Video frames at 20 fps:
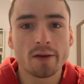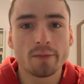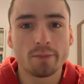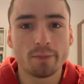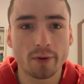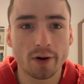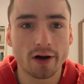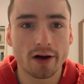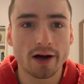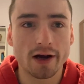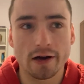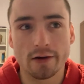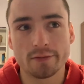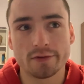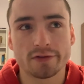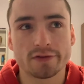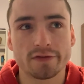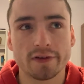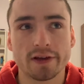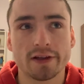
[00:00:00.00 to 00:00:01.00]
But I
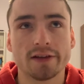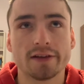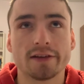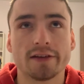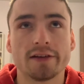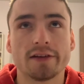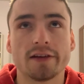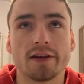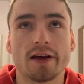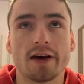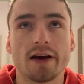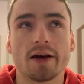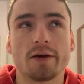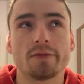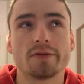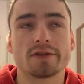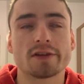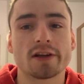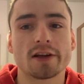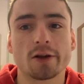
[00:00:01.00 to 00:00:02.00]
was finding I
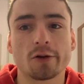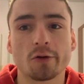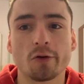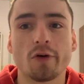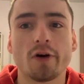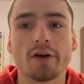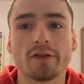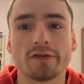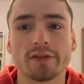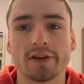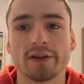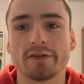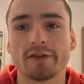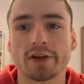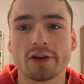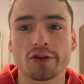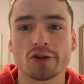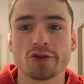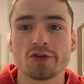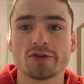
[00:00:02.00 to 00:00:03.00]
was getting a lot of
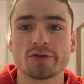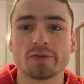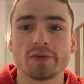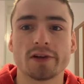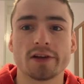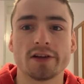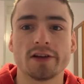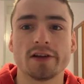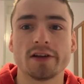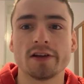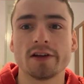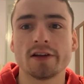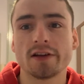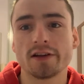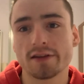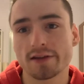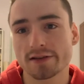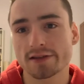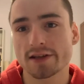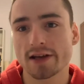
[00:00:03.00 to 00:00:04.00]
flavour issues with
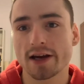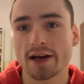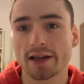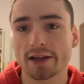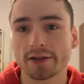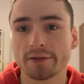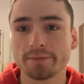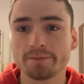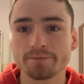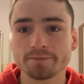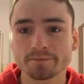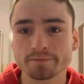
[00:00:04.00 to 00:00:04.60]
this Kylin,